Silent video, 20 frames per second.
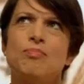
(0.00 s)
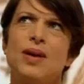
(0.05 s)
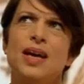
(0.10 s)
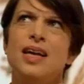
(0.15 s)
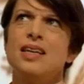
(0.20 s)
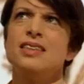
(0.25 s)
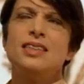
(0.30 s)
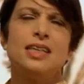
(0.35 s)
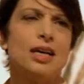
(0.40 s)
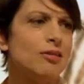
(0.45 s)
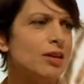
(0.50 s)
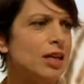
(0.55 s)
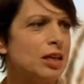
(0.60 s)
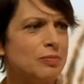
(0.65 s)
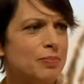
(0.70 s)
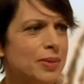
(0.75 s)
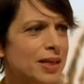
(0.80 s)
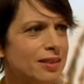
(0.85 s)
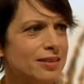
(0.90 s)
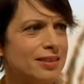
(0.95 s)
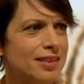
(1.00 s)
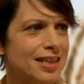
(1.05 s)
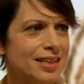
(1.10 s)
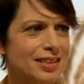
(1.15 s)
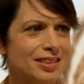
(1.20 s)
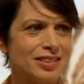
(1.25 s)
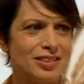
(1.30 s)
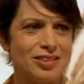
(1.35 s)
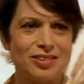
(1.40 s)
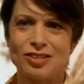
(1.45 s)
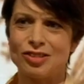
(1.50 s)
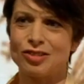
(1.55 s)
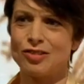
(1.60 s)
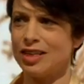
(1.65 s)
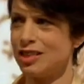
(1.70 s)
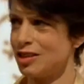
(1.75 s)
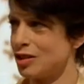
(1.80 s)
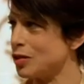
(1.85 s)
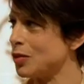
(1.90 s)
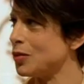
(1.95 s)
in derelict buildings and
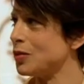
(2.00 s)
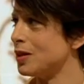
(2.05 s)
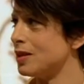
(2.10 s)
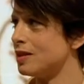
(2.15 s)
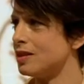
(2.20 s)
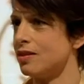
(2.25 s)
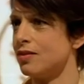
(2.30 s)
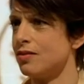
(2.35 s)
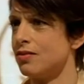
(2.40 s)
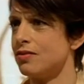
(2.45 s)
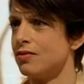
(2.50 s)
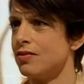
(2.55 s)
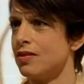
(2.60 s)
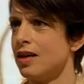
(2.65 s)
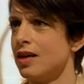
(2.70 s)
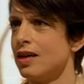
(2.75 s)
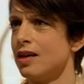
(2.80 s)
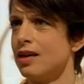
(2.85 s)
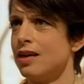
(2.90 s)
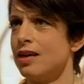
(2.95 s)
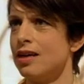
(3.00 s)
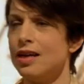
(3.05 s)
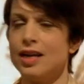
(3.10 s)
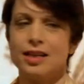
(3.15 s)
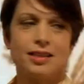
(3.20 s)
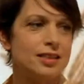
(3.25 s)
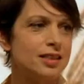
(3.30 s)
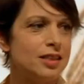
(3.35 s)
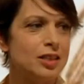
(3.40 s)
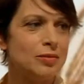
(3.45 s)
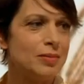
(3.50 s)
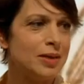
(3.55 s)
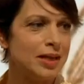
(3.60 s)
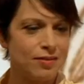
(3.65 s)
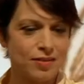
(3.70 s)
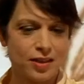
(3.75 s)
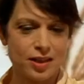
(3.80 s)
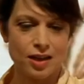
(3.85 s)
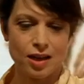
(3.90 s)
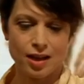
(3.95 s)
strange corners of London in the middle
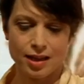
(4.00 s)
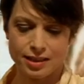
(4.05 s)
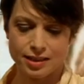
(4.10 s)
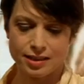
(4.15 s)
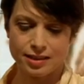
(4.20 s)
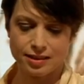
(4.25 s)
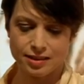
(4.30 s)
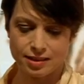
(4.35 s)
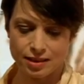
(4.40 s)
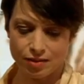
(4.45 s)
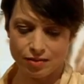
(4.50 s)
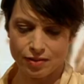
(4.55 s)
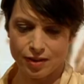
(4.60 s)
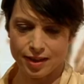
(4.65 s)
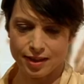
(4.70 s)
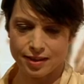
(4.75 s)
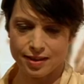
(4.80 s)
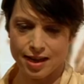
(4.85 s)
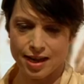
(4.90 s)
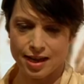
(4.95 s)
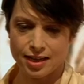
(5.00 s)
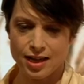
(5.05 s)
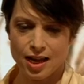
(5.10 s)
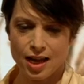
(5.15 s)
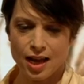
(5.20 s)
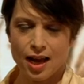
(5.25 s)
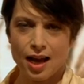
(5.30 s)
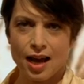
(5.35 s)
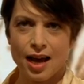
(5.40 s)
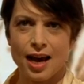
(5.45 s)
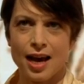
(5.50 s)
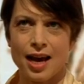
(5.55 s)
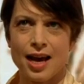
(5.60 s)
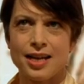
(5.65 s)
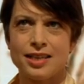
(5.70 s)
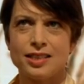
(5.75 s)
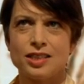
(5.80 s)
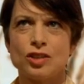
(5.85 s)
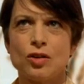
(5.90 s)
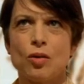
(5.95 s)
of the night and stuff like that.
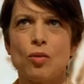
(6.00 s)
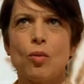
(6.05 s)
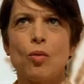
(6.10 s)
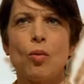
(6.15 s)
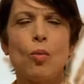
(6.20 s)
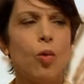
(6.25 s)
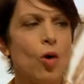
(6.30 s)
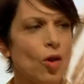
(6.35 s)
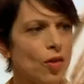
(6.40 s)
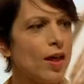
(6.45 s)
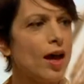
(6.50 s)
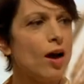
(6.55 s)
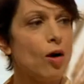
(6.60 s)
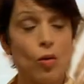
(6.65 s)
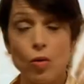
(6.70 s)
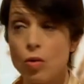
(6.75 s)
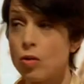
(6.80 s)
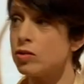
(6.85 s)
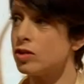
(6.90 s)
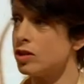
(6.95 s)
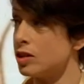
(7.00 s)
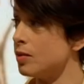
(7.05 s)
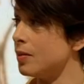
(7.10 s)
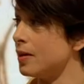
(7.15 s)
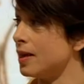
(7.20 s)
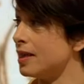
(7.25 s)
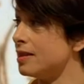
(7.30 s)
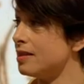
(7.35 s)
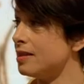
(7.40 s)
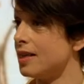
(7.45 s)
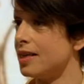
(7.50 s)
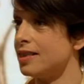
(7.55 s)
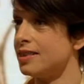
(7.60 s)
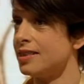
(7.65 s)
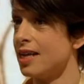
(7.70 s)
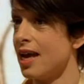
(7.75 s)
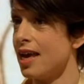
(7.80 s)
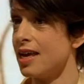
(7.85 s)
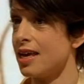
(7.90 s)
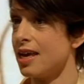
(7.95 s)
And what they're all doing is they're
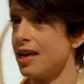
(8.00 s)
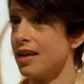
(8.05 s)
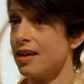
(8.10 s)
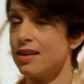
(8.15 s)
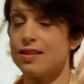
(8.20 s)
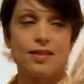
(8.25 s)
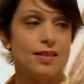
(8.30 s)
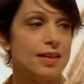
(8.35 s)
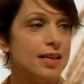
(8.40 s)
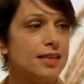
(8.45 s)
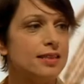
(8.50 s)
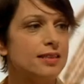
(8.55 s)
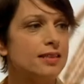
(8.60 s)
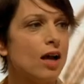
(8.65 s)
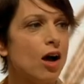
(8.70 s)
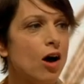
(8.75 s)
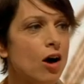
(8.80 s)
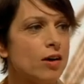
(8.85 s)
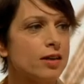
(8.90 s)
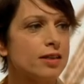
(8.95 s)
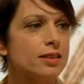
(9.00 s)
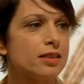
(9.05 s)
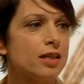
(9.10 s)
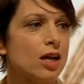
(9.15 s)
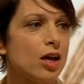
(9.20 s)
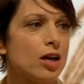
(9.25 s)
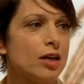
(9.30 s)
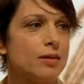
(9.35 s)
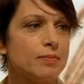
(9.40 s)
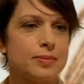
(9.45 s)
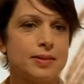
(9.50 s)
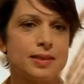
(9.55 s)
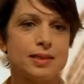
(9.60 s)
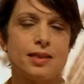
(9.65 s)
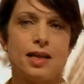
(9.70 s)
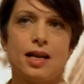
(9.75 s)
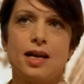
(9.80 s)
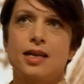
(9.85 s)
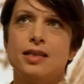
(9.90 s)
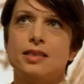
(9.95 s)
taking these
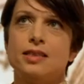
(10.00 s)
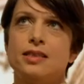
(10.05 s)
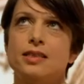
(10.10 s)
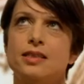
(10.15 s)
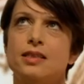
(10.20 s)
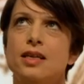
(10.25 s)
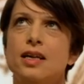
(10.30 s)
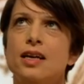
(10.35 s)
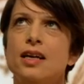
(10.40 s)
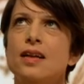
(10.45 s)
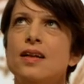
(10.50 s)
archetypes and